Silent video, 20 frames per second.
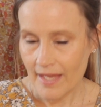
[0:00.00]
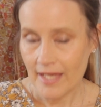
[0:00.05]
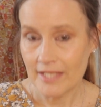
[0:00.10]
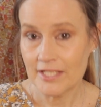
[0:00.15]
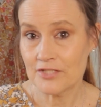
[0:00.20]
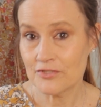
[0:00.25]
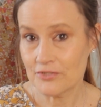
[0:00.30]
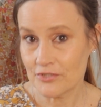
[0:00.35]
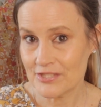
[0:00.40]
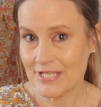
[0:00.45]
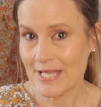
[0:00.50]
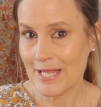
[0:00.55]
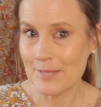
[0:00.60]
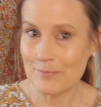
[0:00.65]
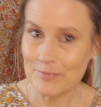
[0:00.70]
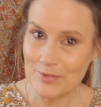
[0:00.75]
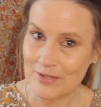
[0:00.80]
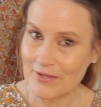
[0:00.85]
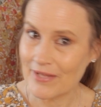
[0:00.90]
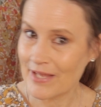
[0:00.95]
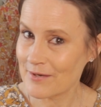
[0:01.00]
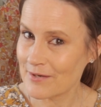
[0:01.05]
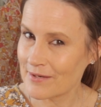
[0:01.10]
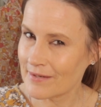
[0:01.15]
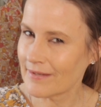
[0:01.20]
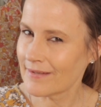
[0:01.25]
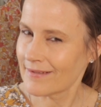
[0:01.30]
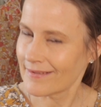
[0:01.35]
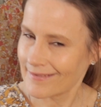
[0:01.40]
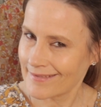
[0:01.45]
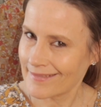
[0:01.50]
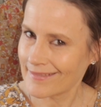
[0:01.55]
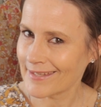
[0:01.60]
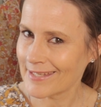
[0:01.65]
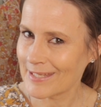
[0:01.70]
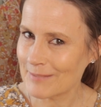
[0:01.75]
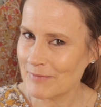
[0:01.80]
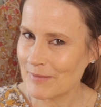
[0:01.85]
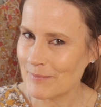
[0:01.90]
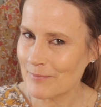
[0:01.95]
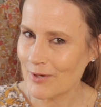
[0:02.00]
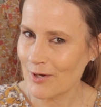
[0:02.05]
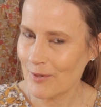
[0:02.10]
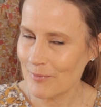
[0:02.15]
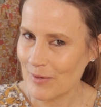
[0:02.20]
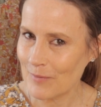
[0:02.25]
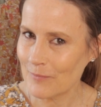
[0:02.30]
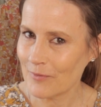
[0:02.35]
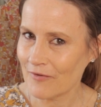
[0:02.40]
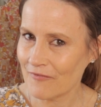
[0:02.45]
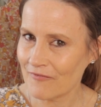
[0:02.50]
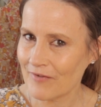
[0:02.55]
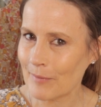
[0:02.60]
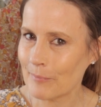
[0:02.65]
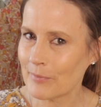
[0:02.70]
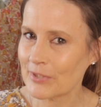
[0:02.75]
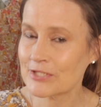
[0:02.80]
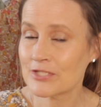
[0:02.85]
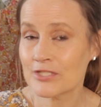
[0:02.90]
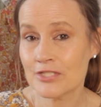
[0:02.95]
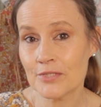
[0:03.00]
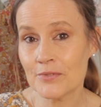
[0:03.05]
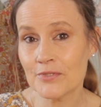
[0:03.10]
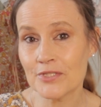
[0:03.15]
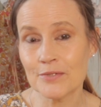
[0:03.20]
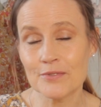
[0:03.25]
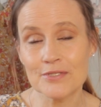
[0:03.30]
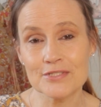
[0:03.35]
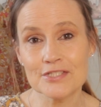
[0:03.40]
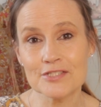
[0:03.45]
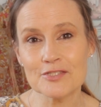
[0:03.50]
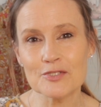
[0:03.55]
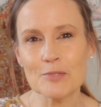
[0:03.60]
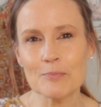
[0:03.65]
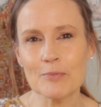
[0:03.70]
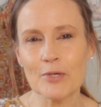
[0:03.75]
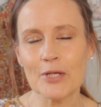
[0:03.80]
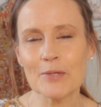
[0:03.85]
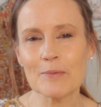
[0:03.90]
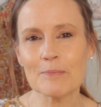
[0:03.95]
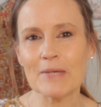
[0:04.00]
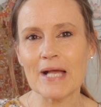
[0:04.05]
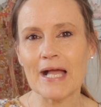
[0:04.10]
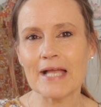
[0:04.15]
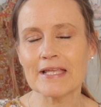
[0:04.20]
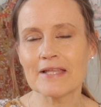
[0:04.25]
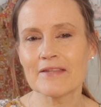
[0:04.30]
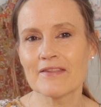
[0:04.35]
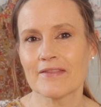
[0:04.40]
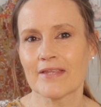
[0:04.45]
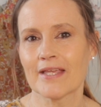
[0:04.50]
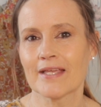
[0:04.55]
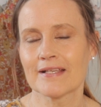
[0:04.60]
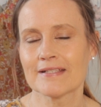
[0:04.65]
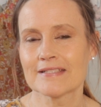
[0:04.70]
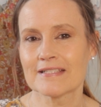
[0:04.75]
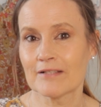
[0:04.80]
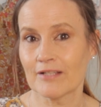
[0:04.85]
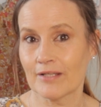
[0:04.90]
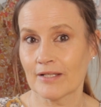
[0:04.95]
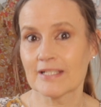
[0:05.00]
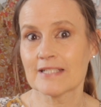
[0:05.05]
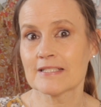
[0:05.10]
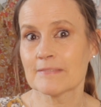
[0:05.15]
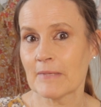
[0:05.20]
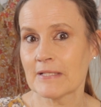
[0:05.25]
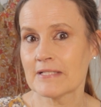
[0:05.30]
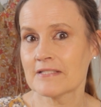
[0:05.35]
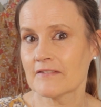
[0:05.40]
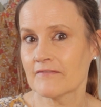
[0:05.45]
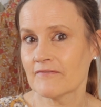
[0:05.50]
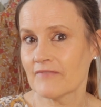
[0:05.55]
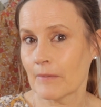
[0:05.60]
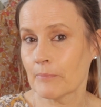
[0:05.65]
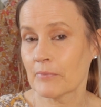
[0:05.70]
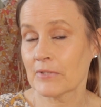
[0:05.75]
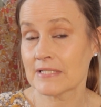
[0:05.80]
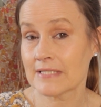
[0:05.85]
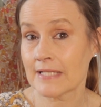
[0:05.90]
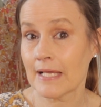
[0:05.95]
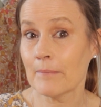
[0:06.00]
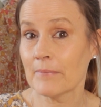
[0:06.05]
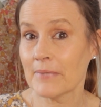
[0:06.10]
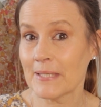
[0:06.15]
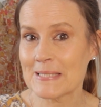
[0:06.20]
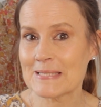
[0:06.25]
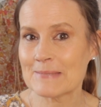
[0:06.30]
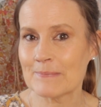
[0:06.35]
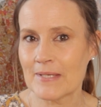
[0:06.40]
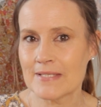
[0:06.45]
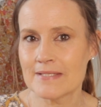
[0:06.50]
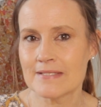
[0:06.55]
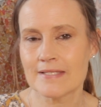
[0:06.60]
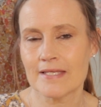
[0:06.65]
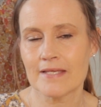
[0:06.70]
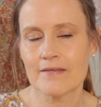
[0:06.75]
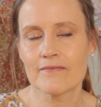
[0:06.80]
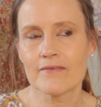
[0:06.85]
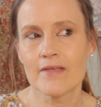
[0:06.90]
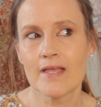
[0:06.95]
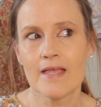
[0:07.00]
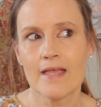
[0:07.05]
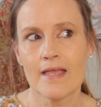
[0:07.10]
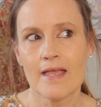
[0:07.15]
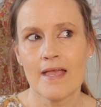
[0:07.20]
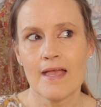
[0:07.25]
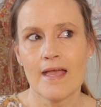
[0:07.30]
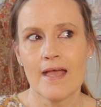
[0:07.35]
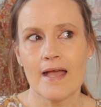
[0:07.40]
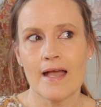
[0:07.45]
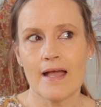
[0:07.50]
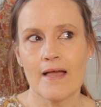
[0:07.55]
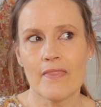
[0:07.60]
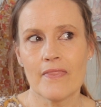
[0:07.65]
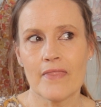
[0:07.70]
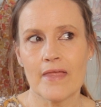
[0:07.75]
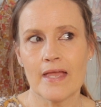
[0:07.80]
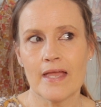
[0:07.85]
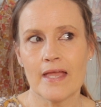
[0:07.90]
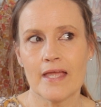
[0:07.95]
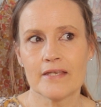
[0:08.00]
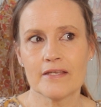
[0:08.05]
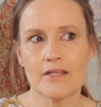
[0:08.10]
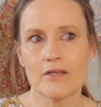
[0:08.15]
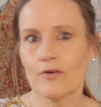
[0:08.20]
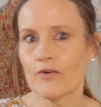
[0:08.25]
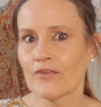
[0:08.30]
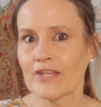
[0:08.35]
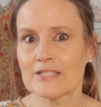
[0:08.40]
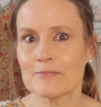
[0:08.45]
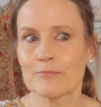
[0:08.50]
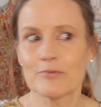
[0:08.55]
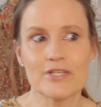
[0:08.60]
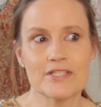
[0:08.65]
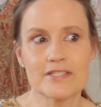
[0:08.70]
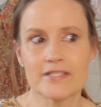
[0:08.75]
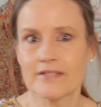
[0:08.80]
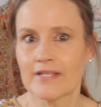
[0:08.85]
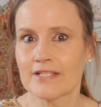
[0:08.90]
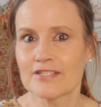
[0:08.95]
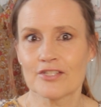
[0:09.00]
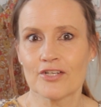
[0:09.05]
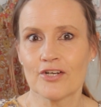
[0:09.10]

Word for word: And it does help you then think a bit more about what fabrics suit you, because there's no point in buying things, like expensive fabrics can be expensive, and then, oh, that's pretty, that's